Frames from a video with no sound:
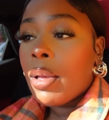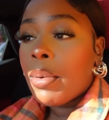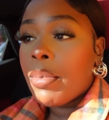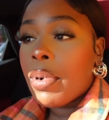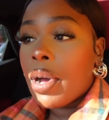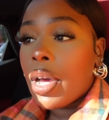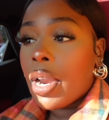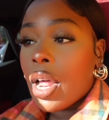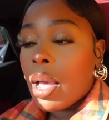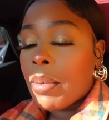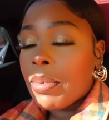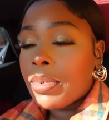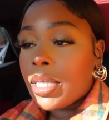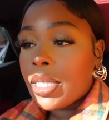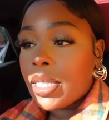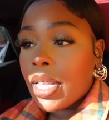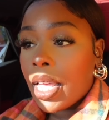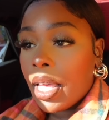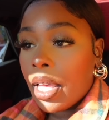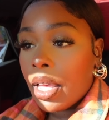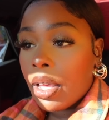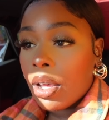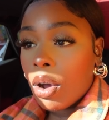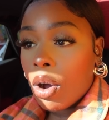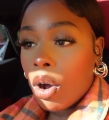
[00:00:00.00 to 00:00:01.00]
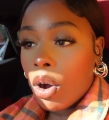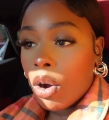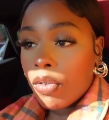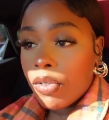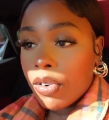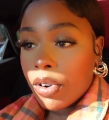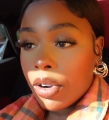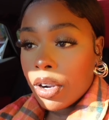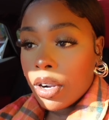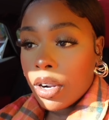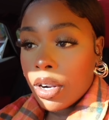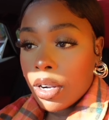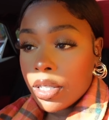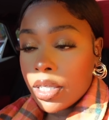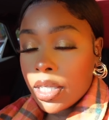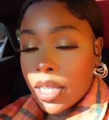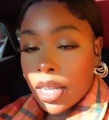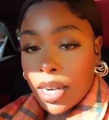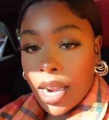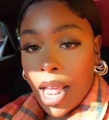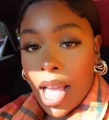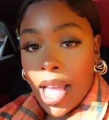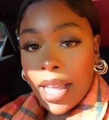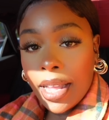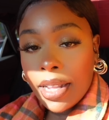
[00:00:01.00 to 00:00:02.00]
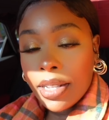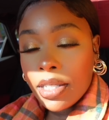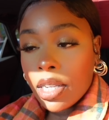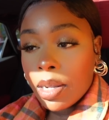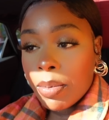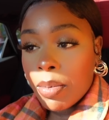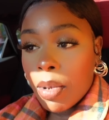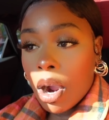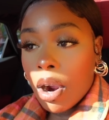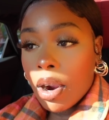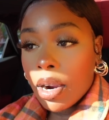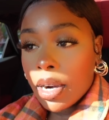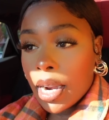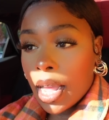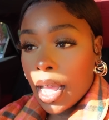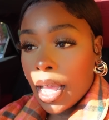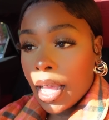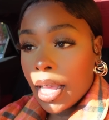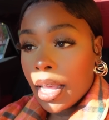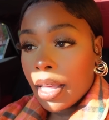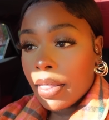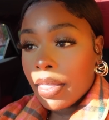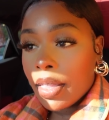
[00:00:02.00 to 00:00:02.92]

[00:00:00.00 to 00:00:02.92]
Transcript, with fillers: But I'm staying over tonight, tomorrow night,